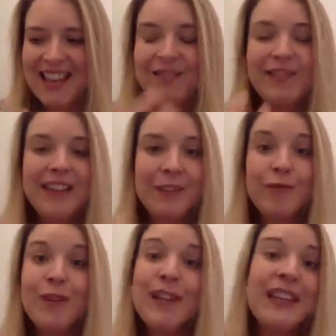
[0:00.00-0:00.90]
feeling
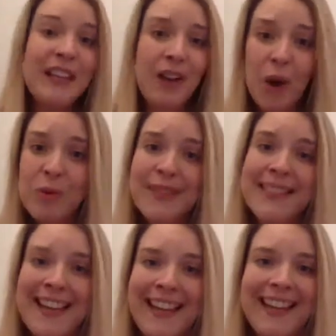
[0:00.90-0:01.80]
really
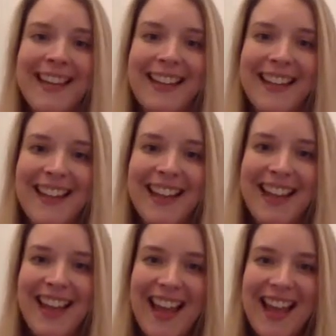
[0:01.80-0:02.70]
homesick,
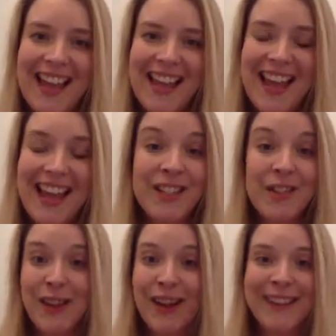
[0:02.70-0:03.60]
and
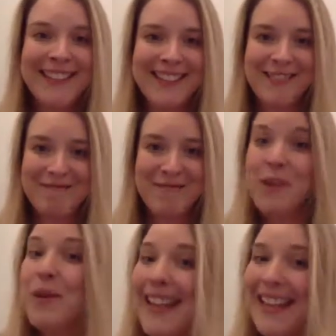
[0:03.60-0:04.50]
you can't
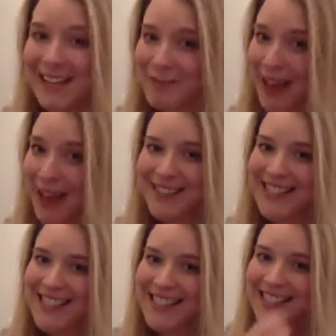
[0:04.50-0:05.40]
do anything
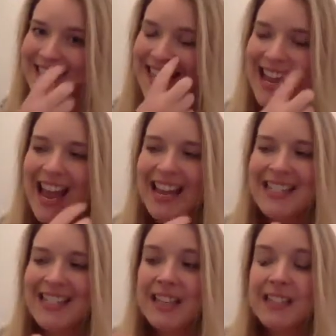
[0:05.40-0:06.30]
about it. And
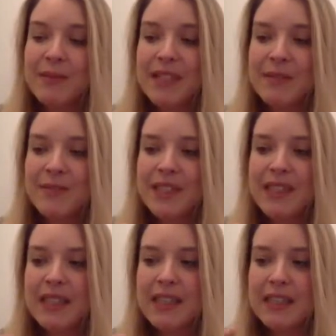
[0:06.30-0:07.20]
it's like
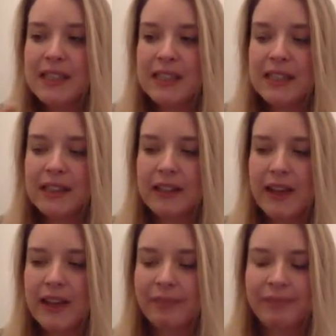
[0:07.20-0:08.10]
sometimes the
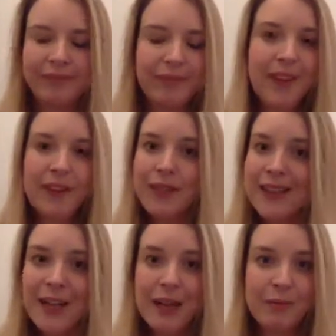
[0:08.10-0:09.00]

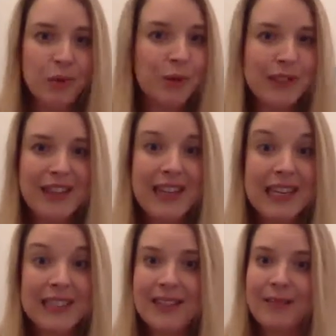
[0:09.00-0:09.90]
FaceTime calls and
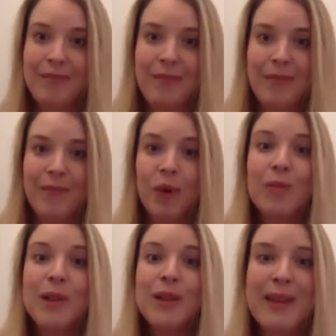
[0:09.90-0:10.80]
things can
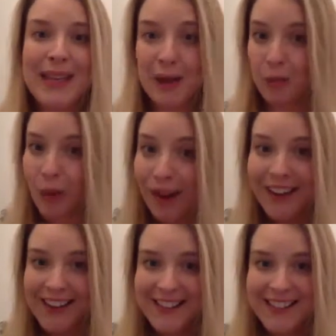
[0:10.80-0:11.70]
almost make it
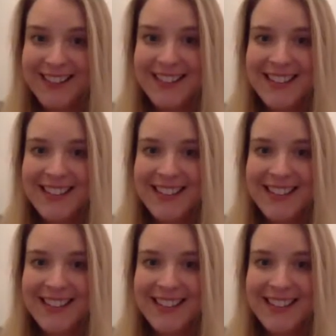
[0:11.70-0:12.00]
worse,